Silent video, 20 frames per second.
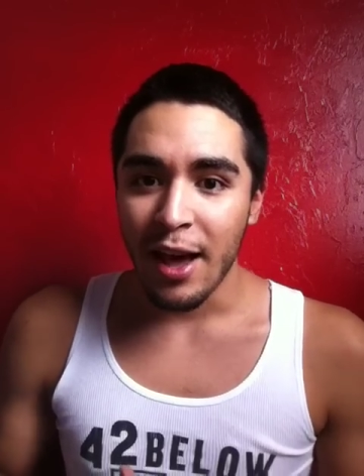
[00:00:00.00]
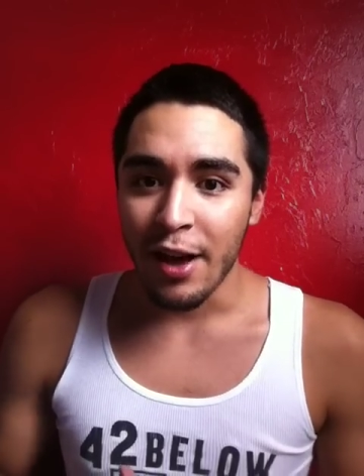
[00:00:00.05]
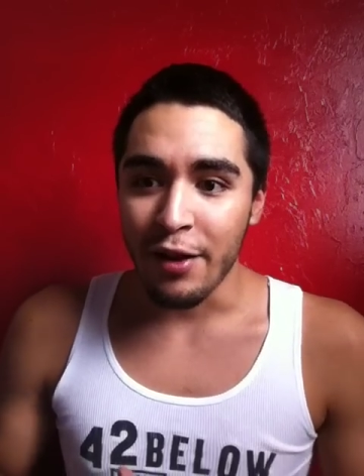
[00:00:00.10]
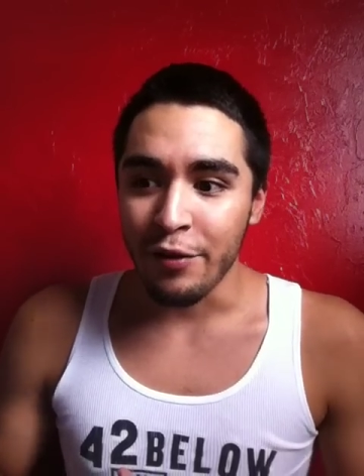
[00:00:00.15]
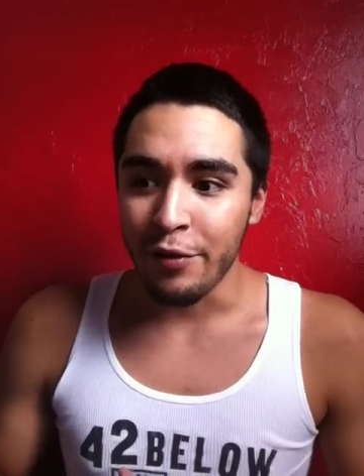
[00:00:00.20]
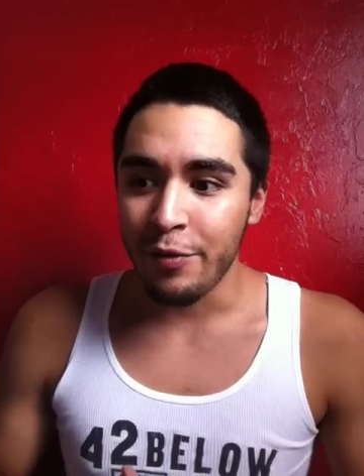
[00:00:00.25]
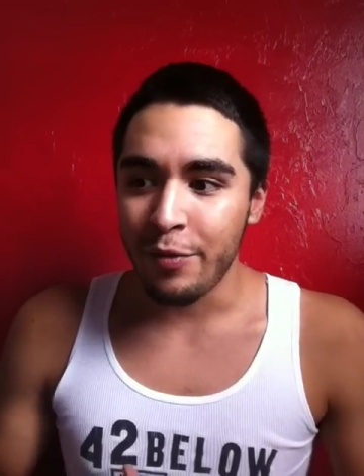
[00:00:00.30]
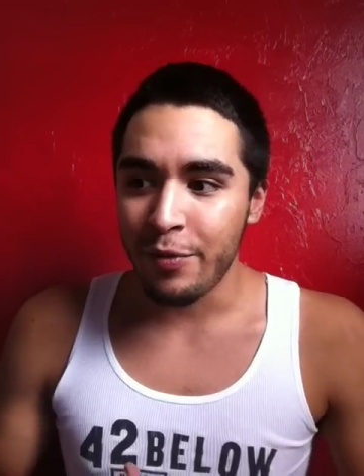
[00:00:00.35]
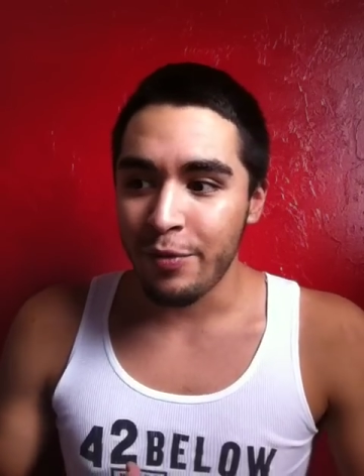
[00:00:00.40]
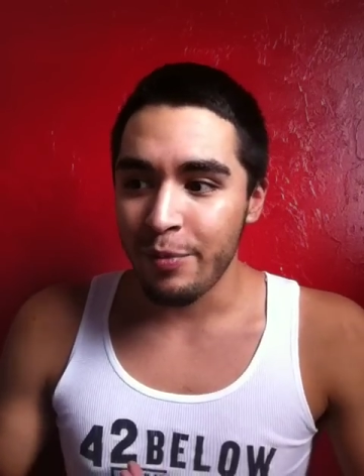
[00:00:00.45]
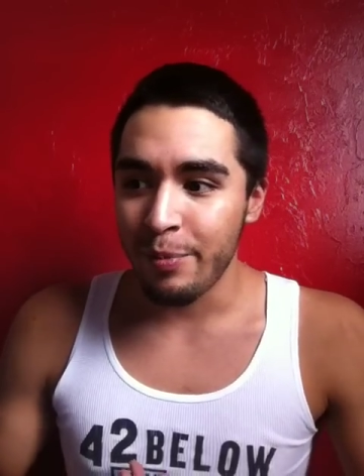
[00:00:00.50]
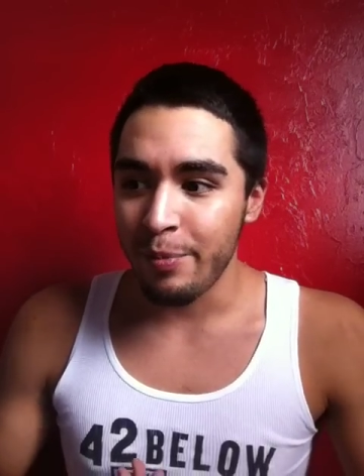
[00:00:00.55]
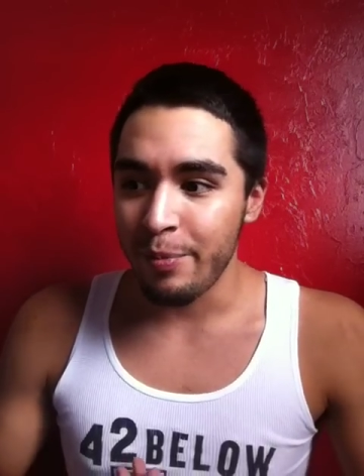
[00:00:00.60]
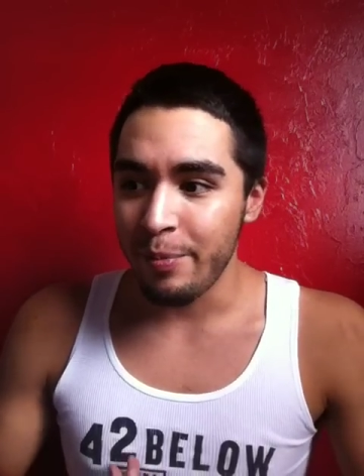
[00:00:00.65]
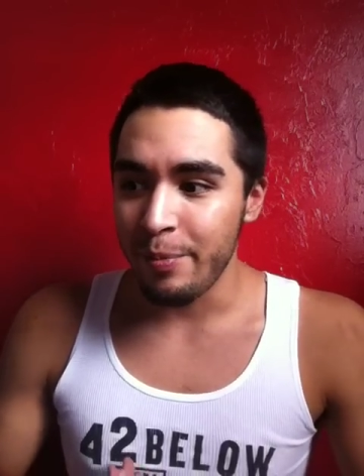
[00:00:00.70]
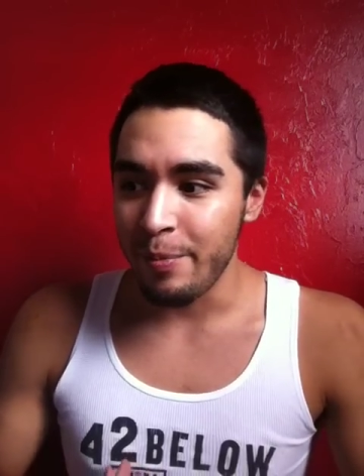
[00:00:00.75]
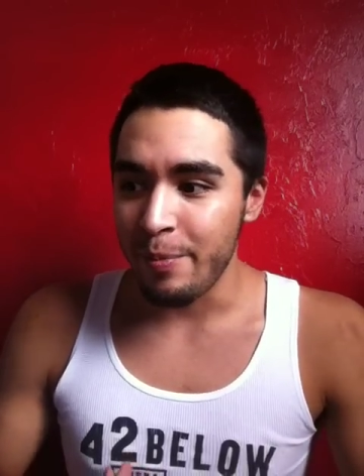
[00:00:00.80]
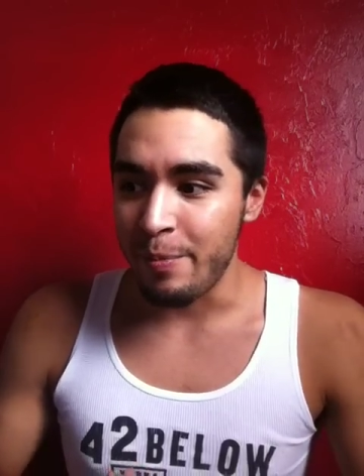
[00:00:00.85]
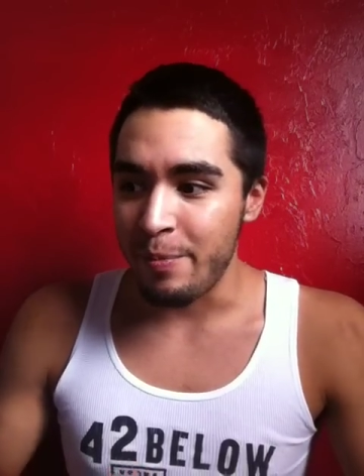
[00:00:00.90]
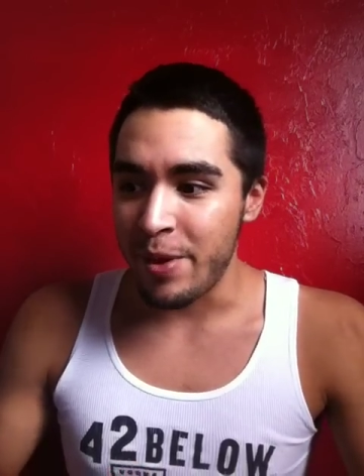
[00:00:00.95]
of
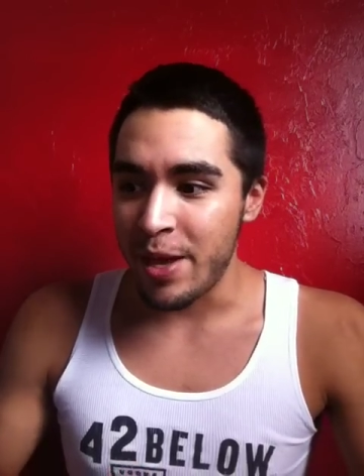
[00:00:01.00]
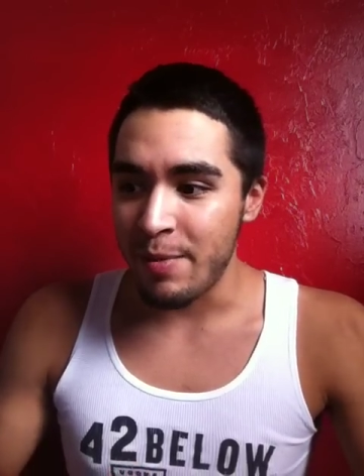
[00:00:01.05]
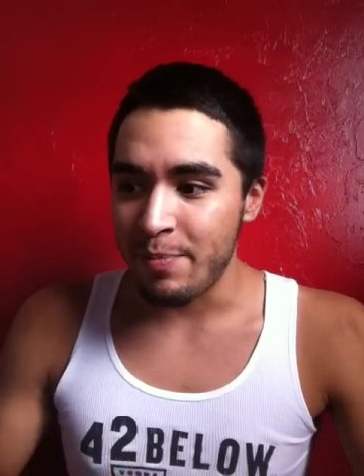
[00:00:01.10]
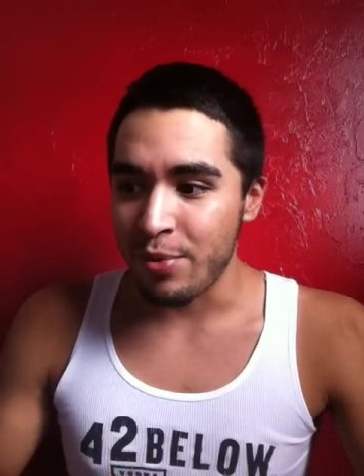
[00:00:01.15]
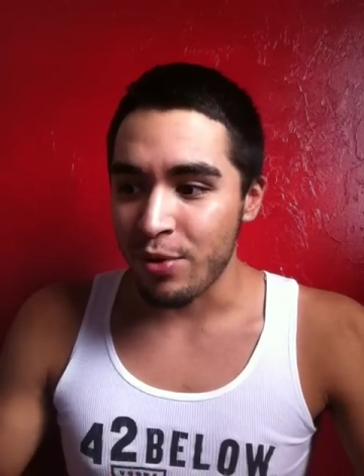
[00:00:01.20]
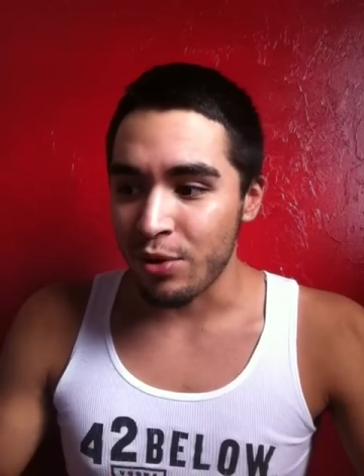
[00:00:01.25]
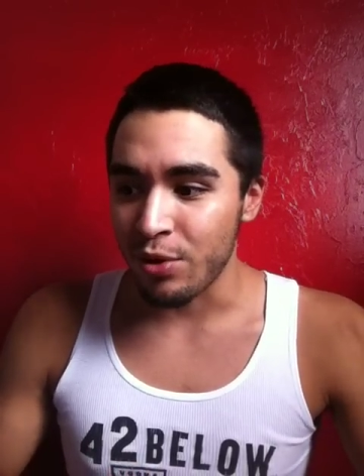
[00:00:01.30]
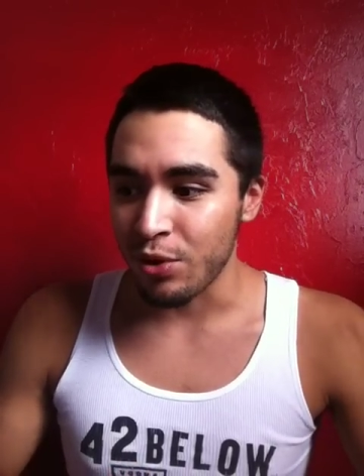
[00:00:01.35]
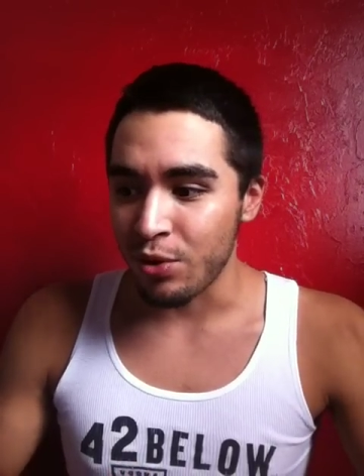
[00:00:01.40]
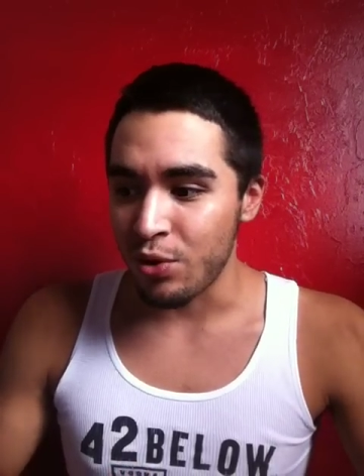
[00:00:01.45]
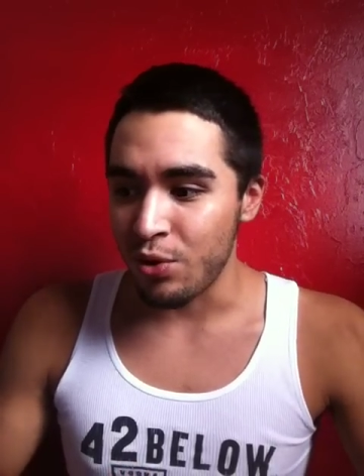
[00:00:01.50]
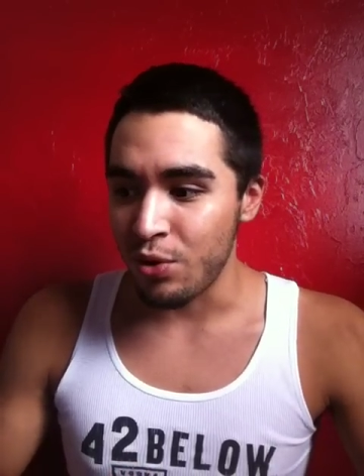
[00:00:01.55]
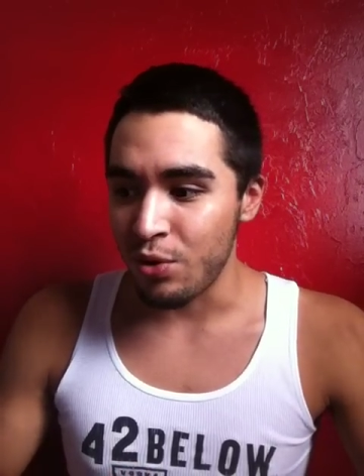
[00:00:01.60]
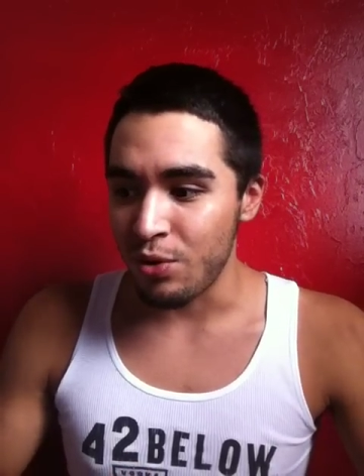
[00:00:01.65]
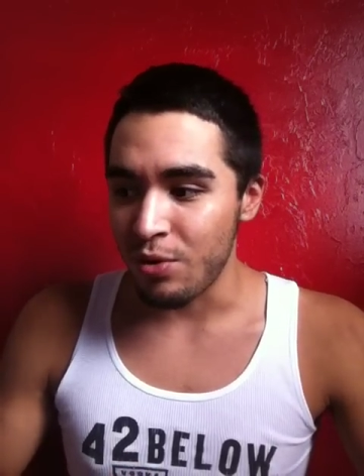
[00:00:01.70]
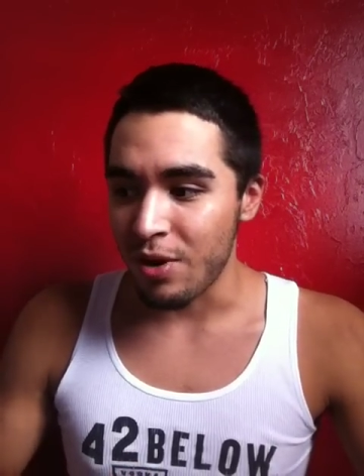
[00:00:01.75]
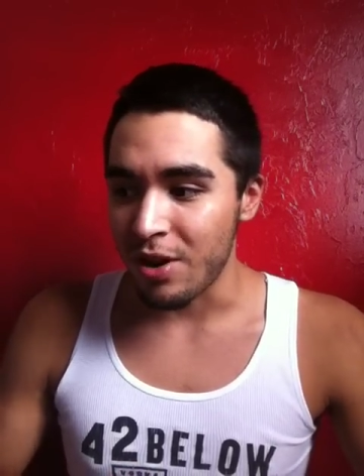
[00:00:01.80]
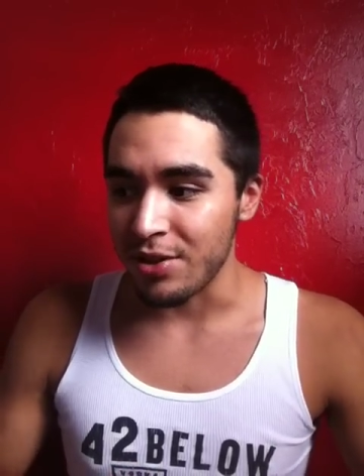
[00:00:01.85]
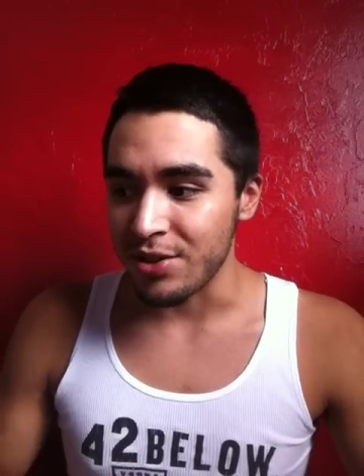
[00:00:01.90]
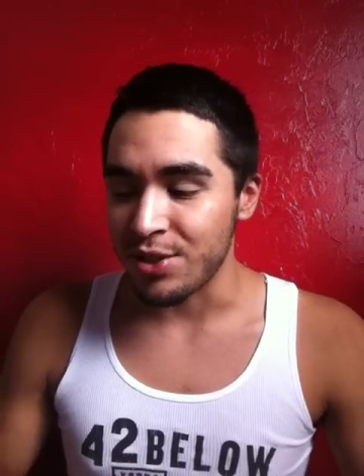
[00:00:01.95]
people who